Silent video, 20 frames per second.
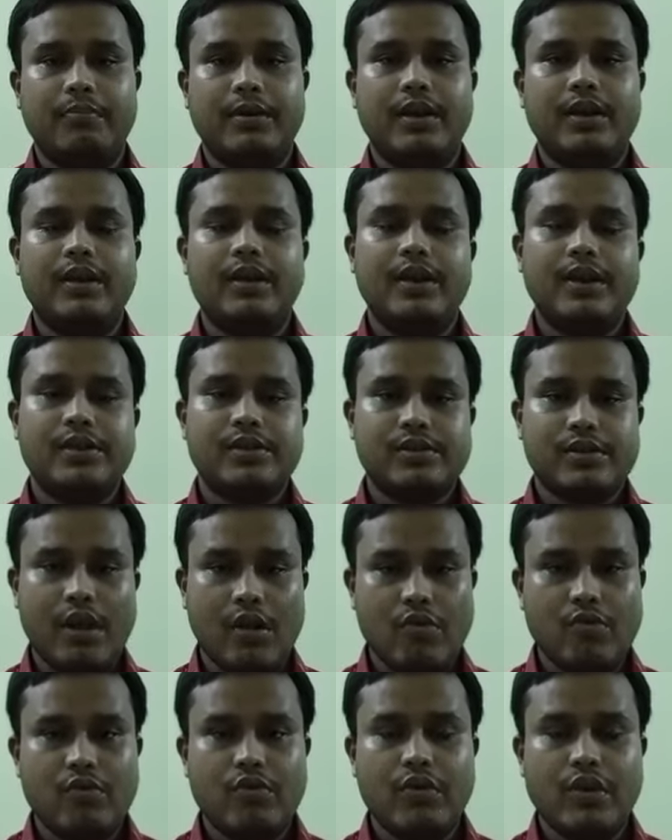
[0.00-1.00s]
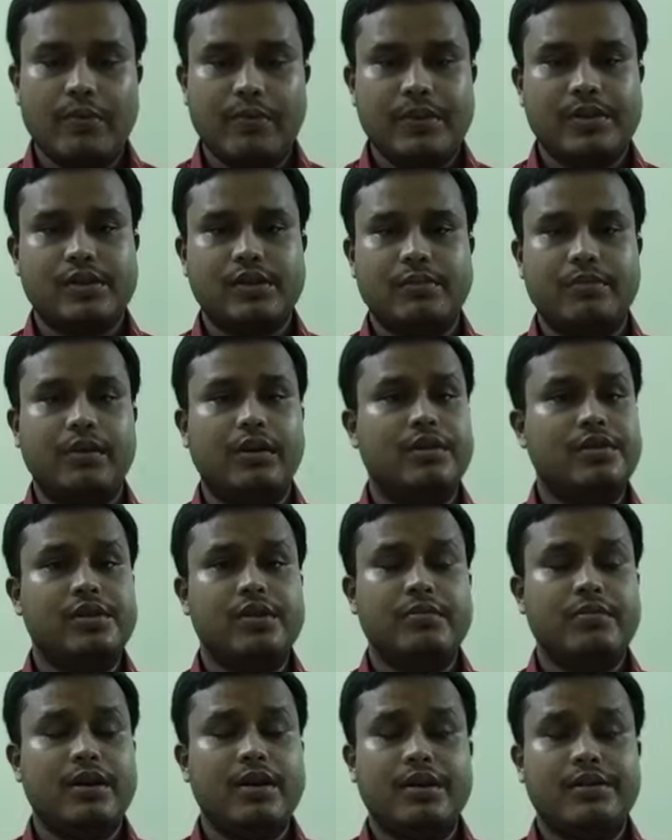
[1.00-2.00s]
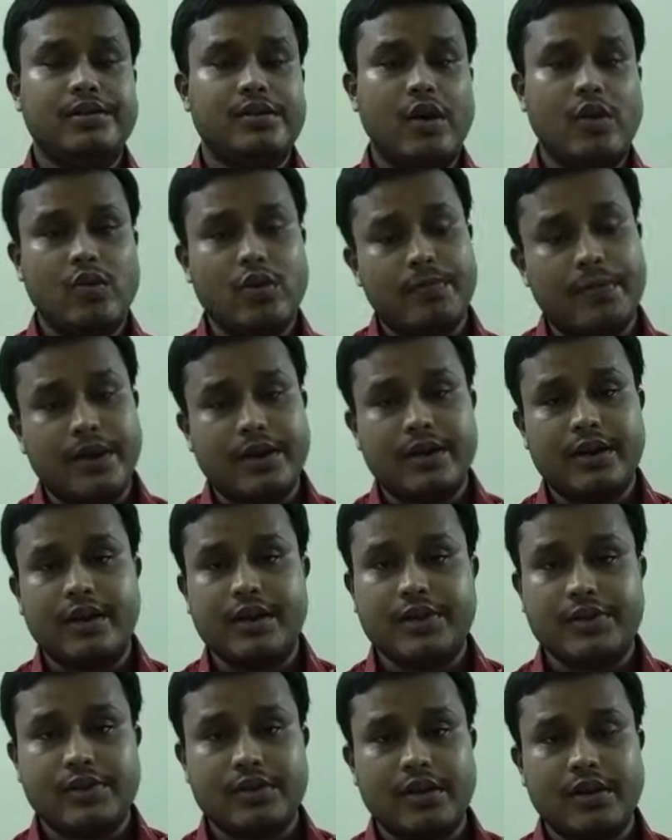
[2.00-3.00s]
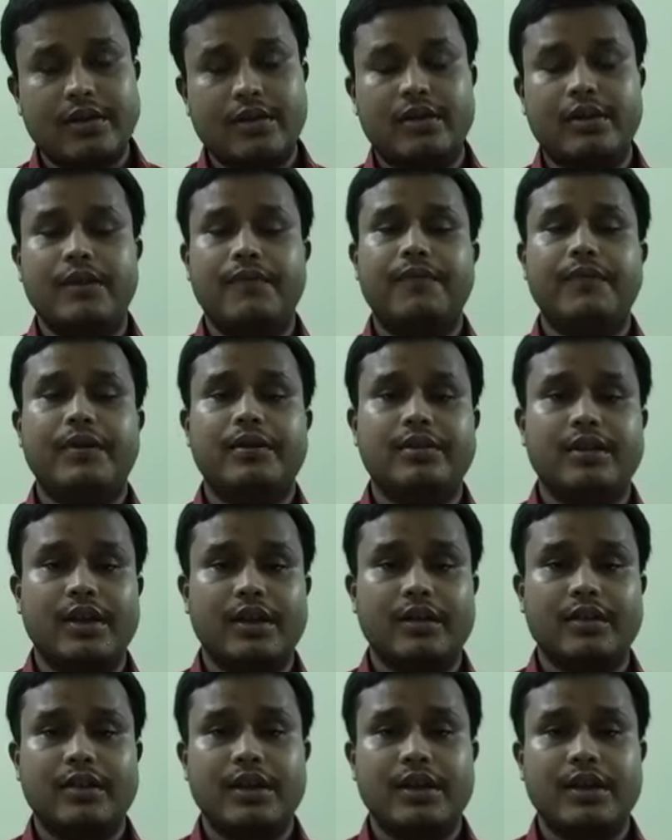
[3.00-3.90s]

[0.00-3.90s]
Beginning sound will be similar. Similar sound pattern is a different thing.